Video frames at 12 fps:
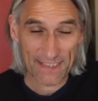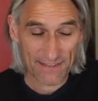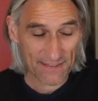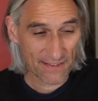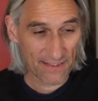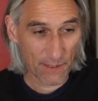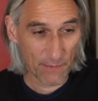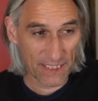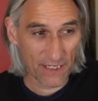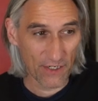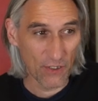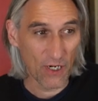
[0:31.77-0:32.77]
so there we
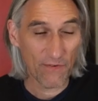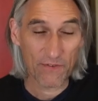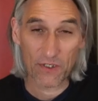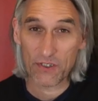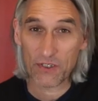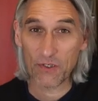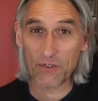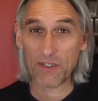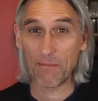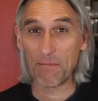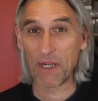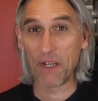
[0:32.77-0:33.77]
go. I've got to show
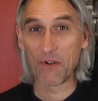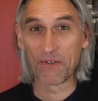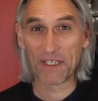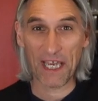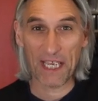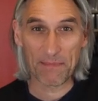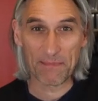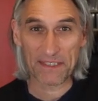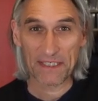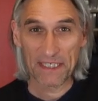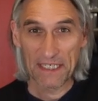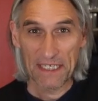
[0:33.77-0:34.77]
some of my own games.